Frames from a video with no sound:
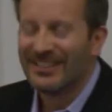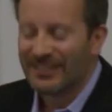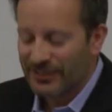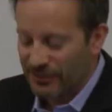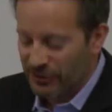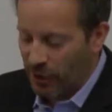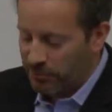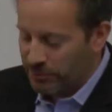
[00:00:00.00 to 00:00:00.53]

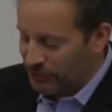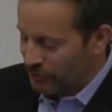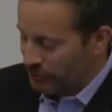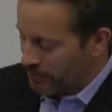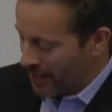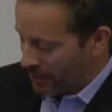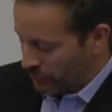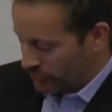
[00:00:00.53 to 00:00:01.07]
The optical
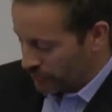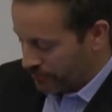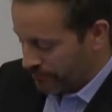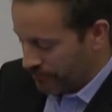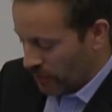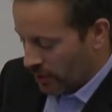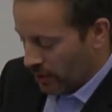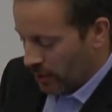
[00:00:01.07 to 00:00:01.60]
mouse.
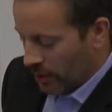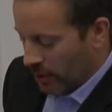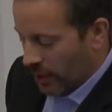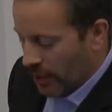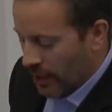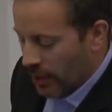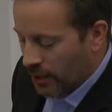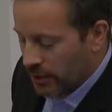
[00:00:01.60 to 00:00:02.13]

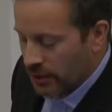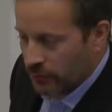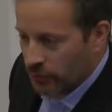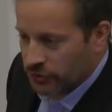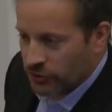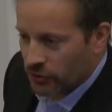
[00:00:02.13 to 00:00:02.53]
He was